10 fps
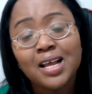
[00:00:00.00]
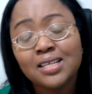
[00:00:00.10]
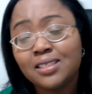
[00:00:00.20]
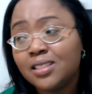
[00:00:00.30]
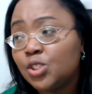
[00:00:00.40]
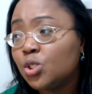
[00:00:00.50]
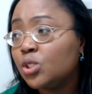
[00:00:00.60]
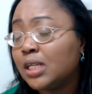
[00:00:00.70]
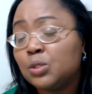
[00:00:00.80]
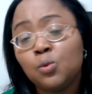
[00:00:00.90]

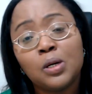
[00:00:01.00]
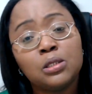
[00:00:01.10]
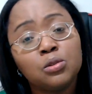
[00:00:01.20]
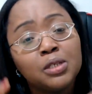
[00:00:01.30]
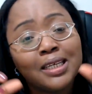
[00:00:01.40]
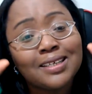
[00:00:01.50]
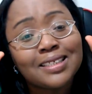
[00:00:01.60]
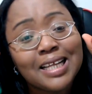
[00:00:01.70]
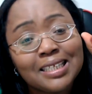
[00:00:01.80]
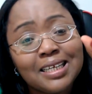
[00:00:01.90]
agitation that Wazurike
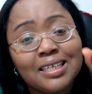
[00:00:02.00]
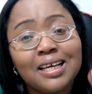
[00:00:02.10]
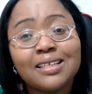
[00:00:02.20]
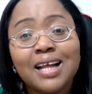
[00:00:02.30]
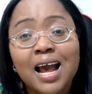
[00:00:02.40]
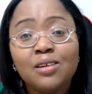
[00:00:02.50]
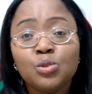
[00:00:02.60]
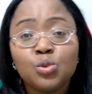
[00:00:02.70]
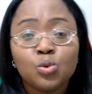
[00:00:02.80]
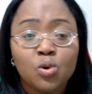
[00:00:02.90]
started and
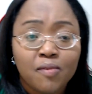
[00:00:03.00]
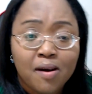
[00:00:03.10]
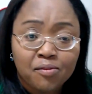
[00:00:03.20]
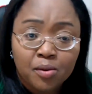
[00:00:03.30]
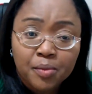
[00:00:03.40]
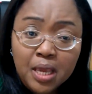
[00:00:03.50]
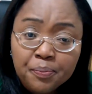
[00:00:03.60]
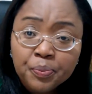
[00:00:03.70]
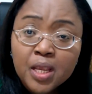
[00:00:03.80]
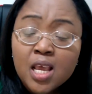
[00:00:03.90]
Kanu took over from him,